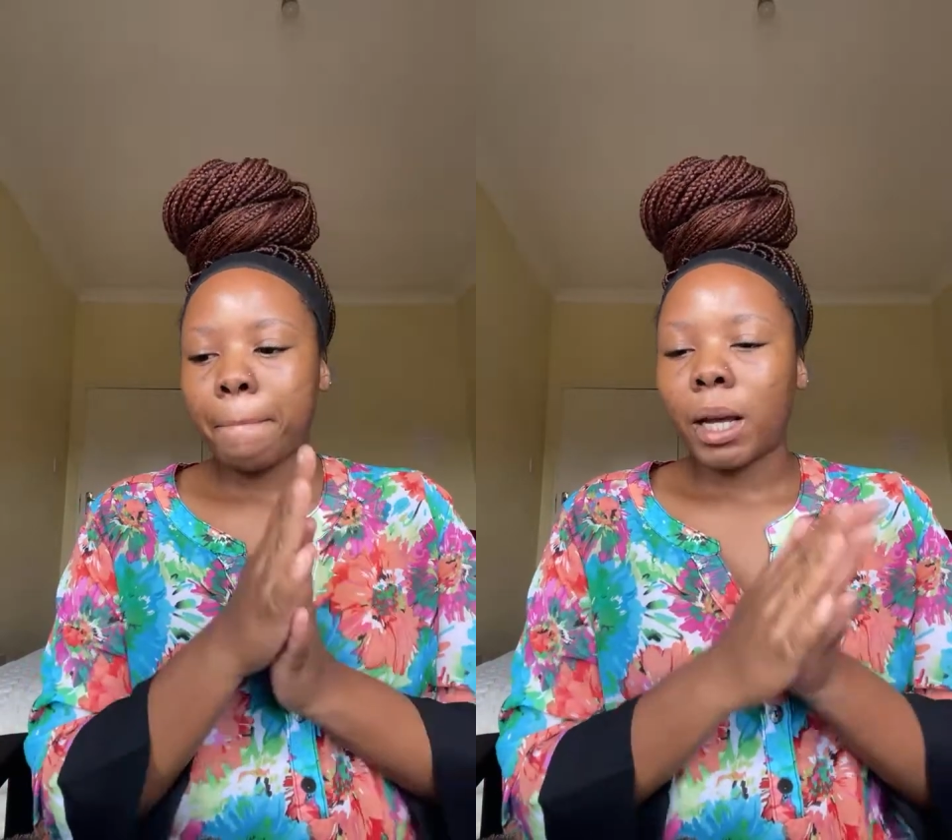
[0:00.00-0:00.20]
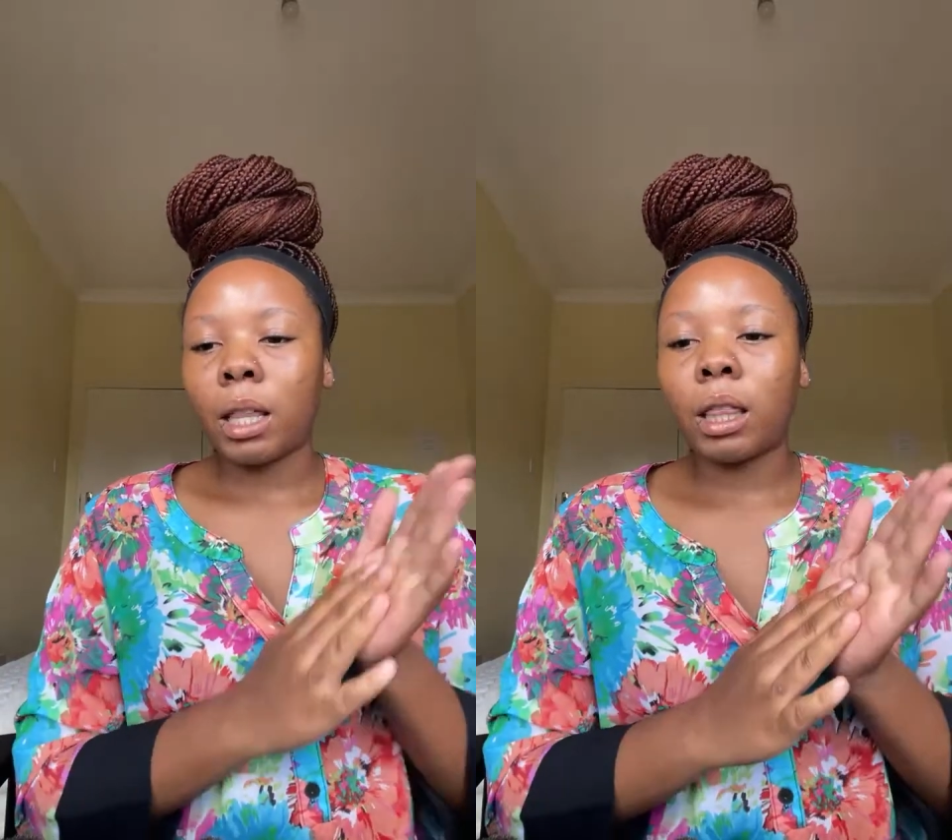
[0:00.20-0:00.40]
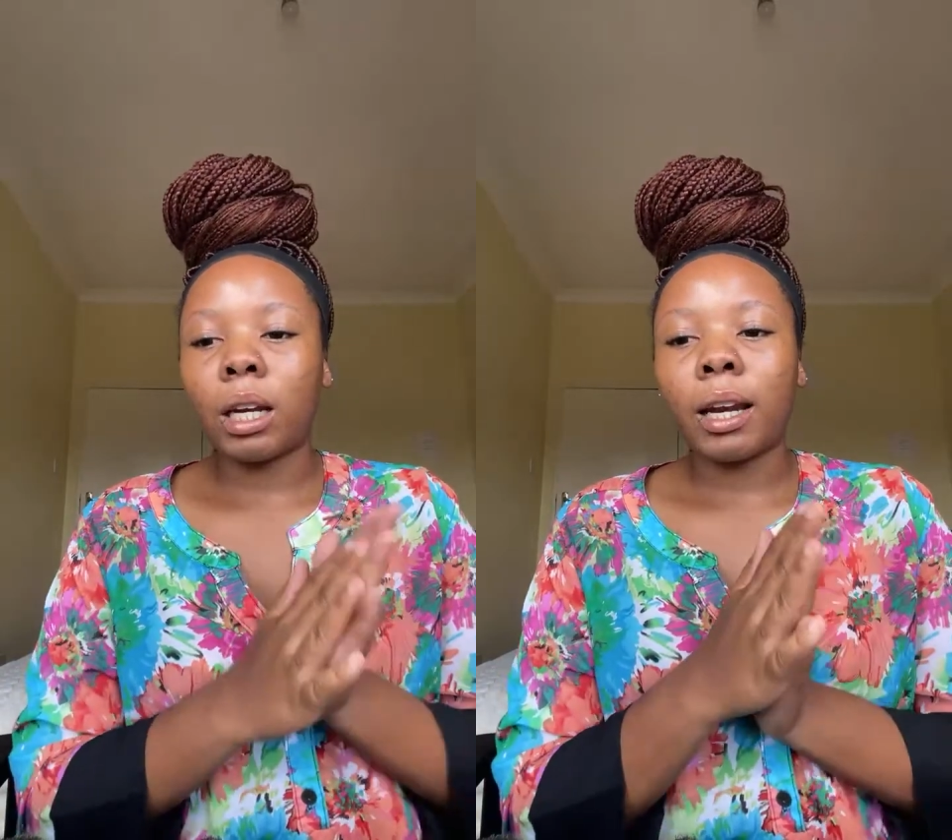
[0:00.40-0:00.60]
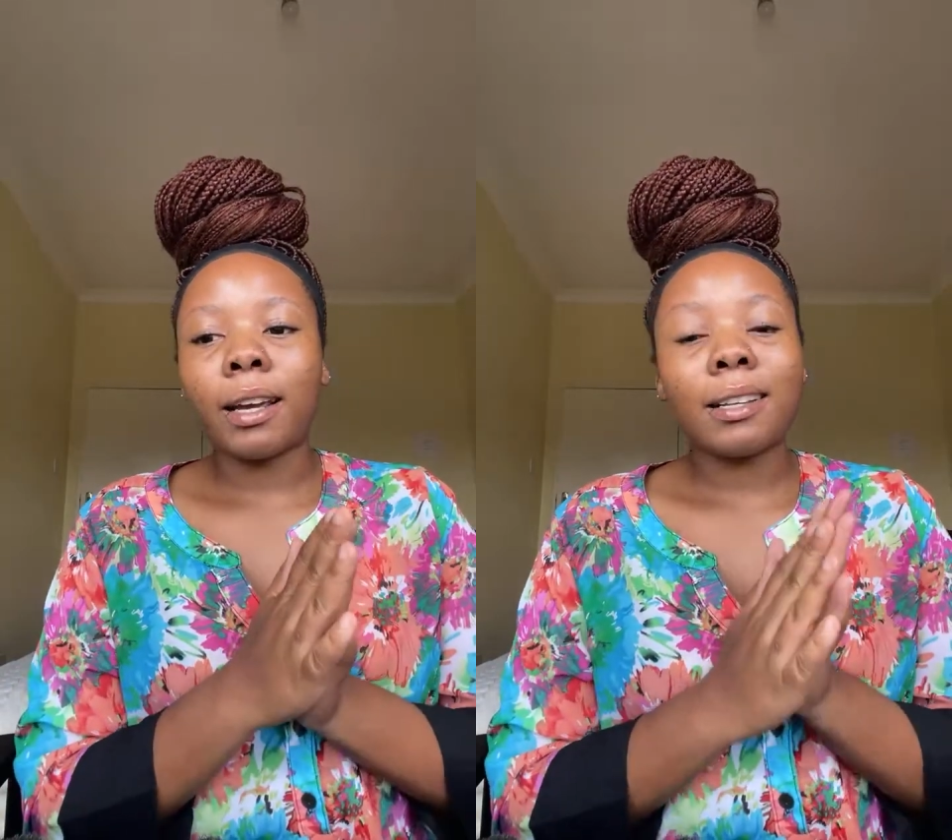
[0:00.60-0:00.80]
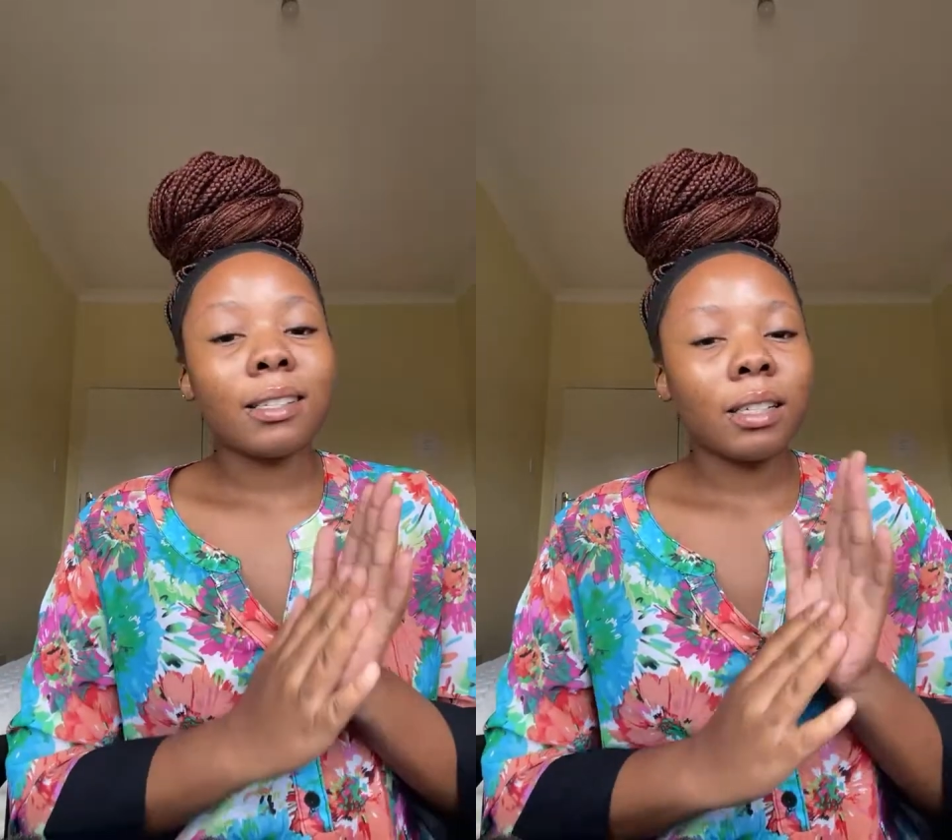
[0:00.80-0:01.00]
in the
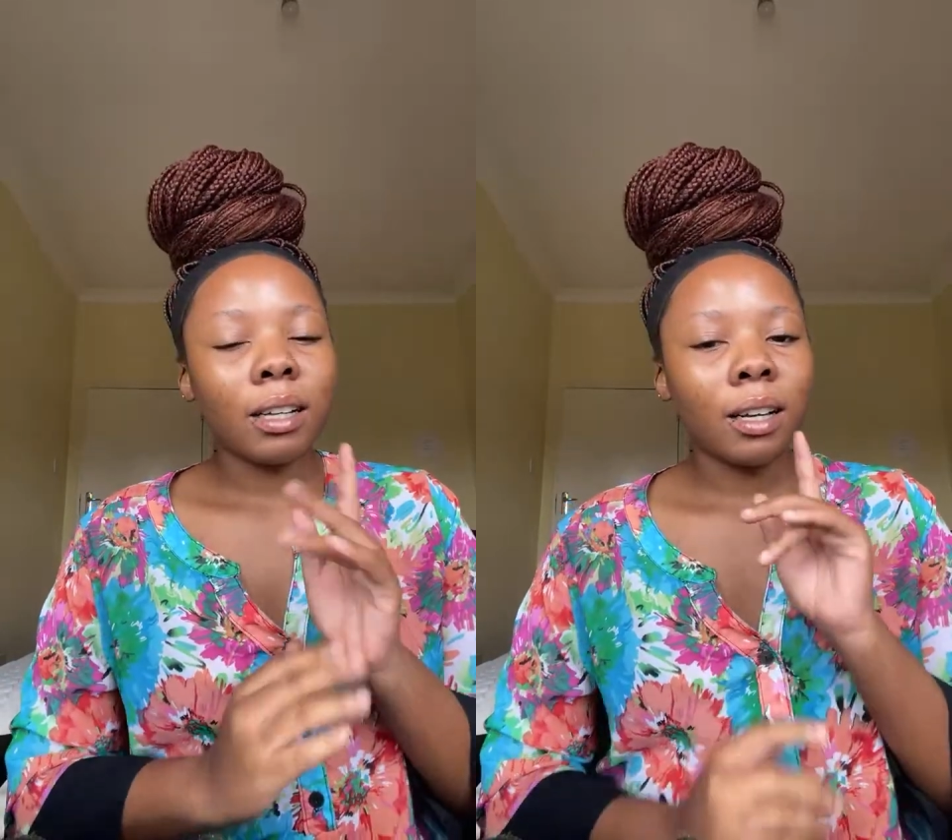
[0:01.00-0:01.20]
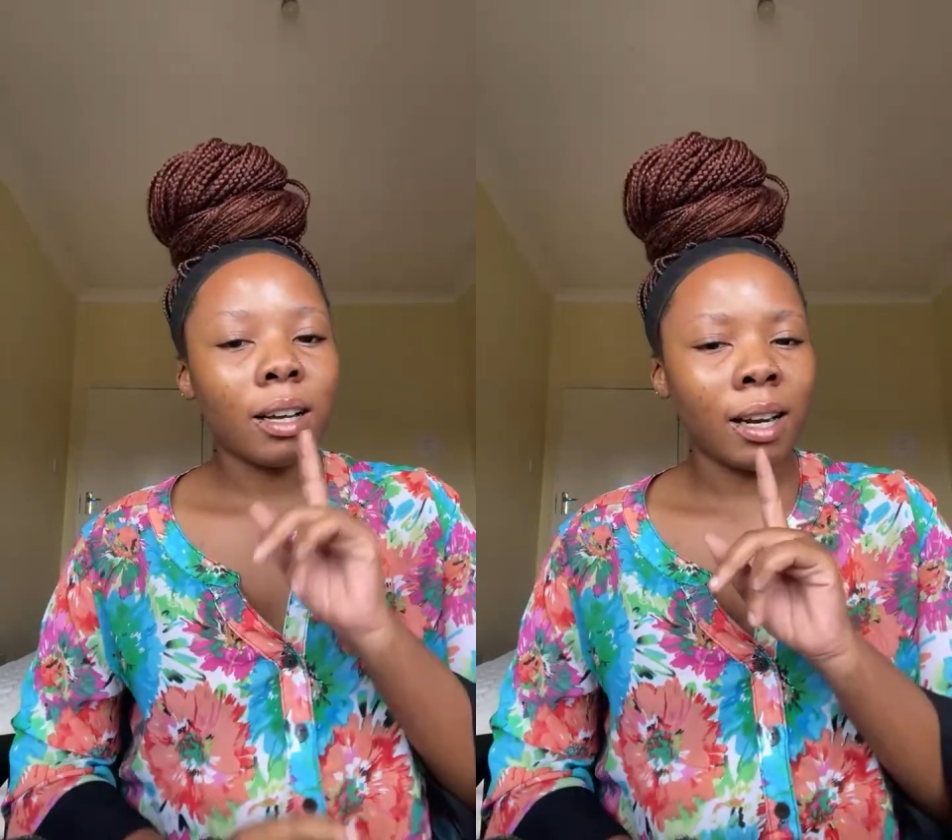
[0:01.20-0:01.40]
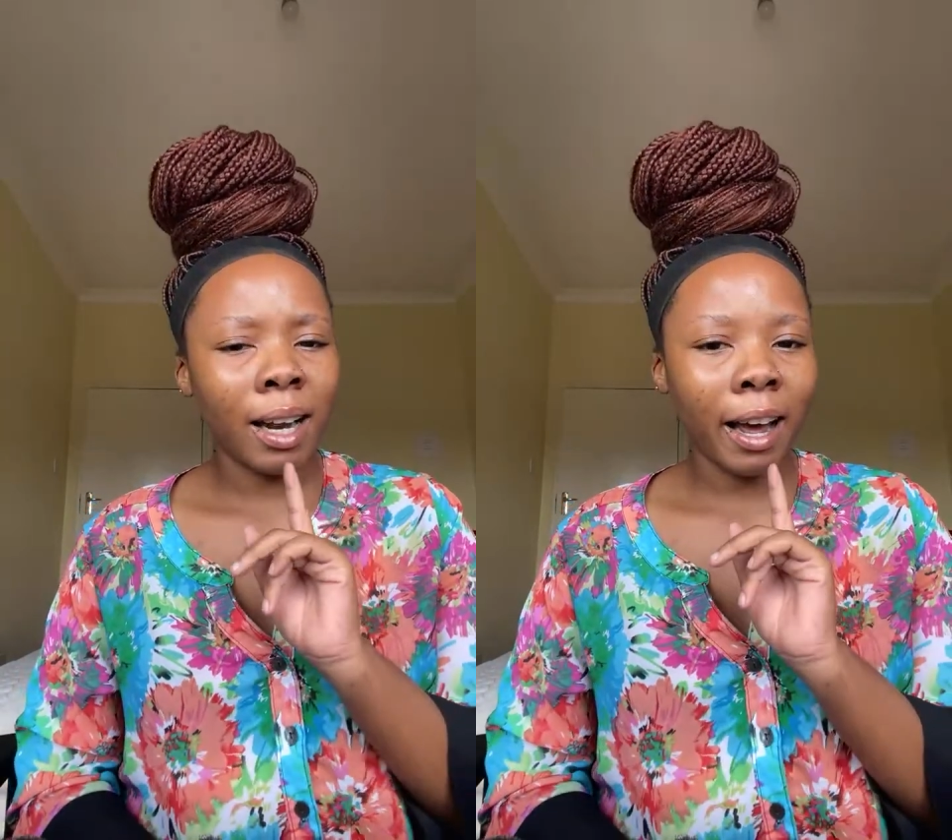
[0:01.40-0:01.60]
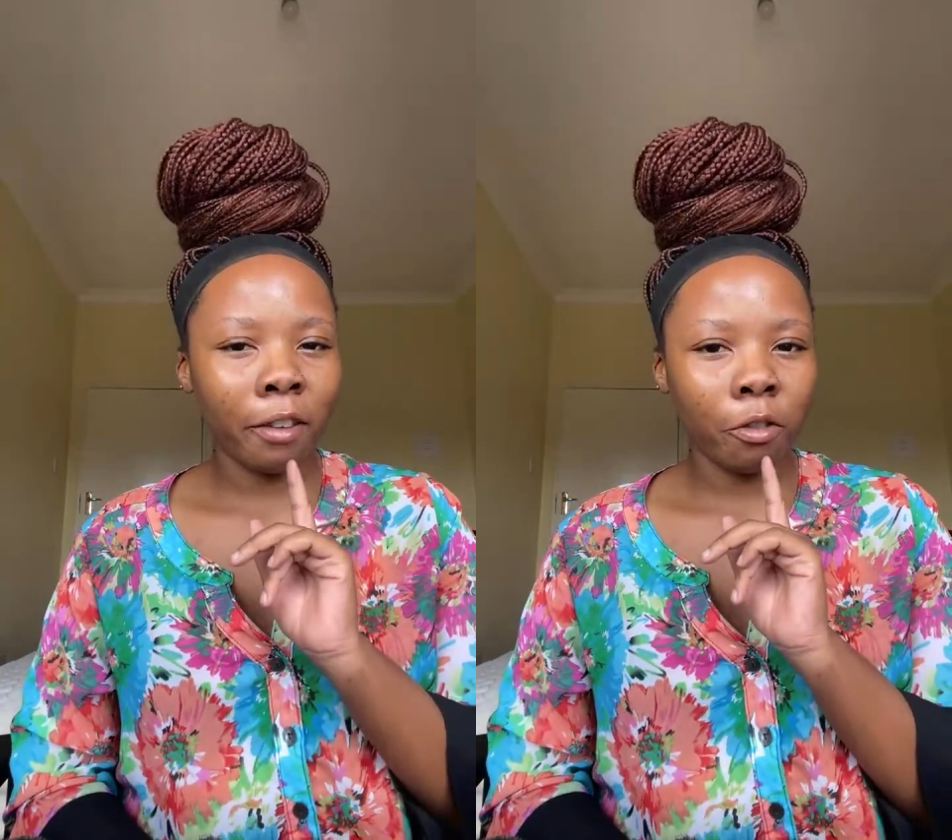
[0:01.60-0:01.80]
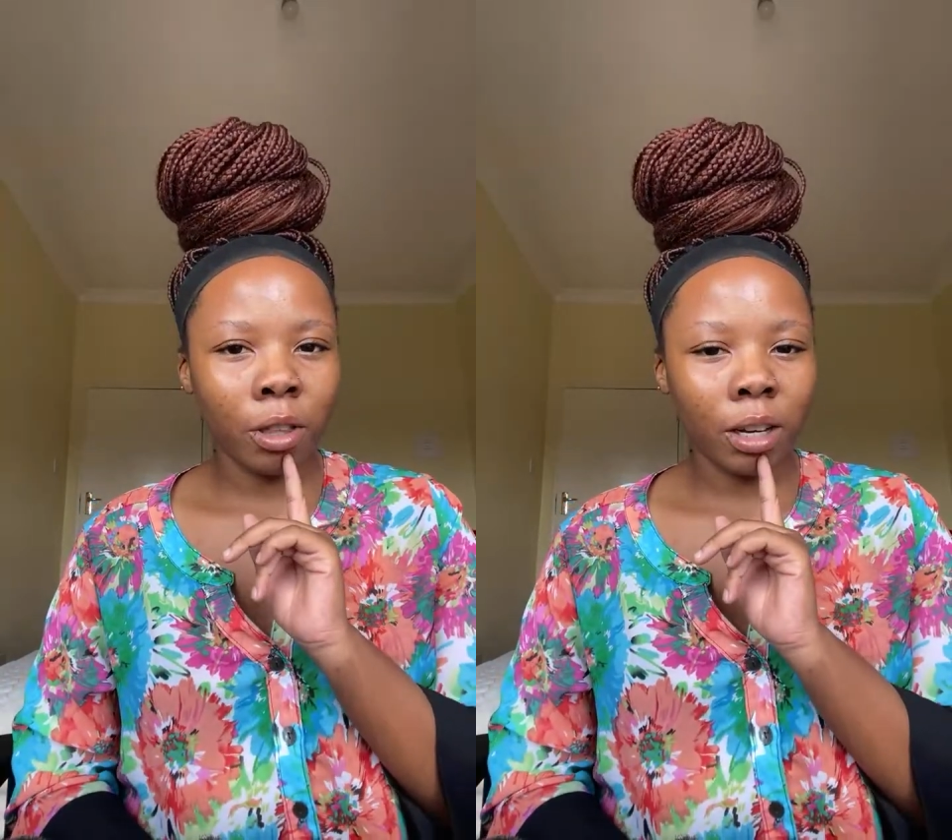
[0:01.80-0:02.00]
next live
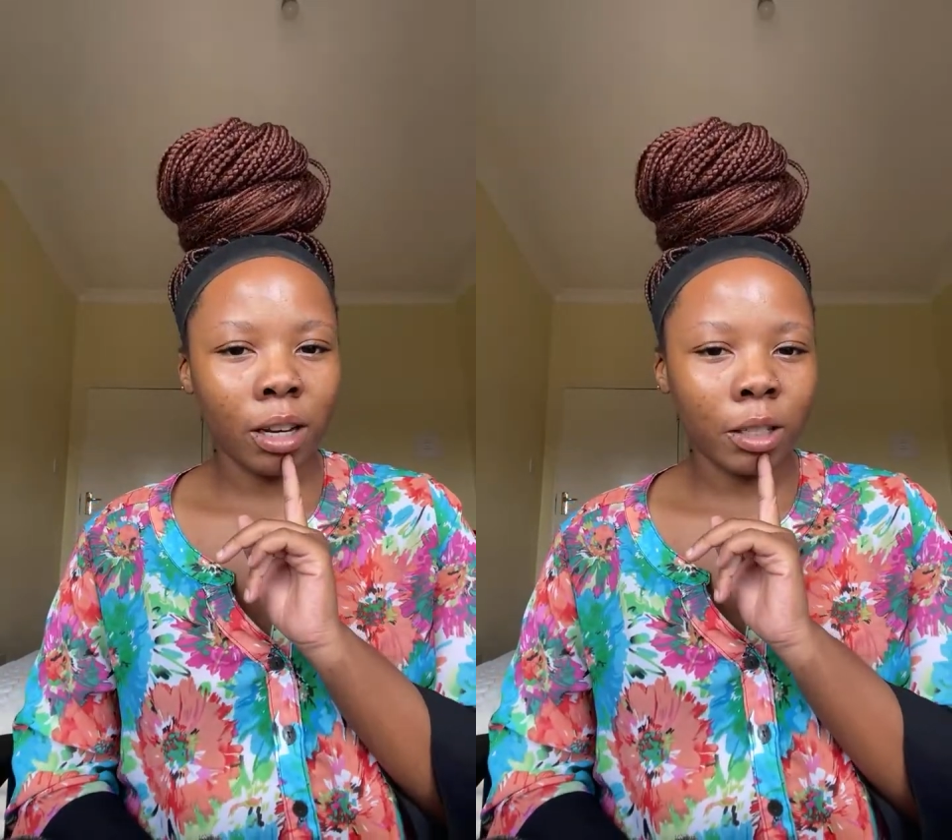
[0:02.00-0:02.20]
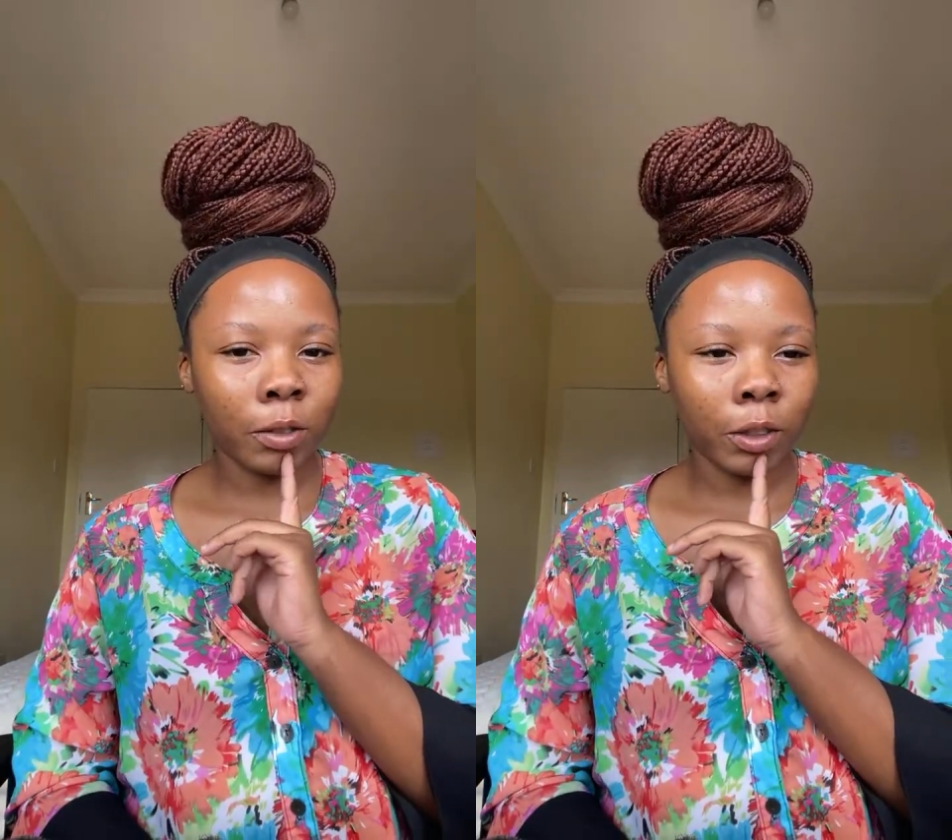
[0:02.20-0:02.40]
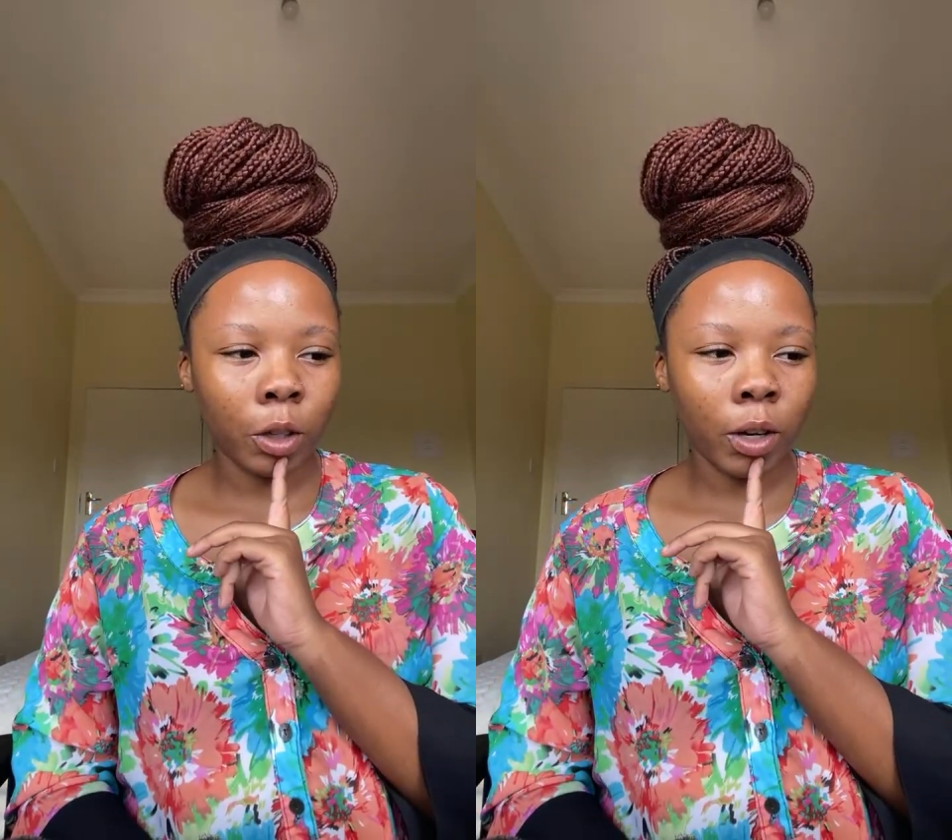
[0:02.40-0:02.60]
or in the next video,